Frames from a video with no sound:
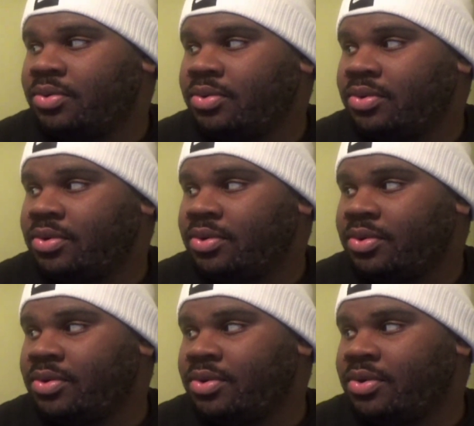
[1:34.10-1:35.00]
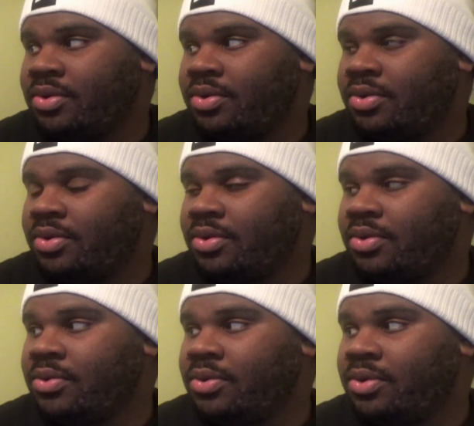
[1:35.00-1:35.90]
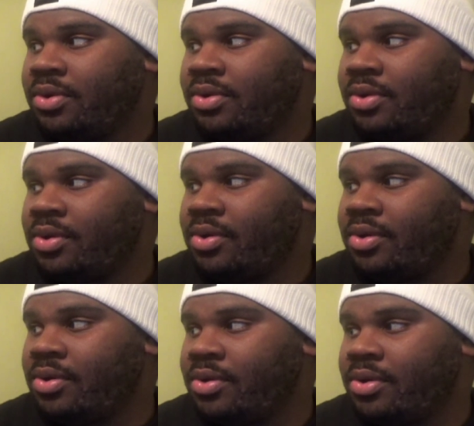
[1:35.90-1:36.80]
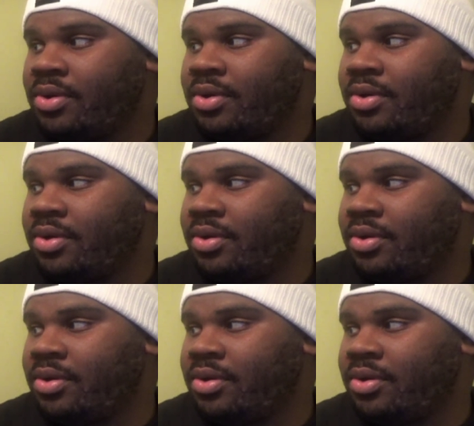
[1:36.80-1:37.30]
(silent)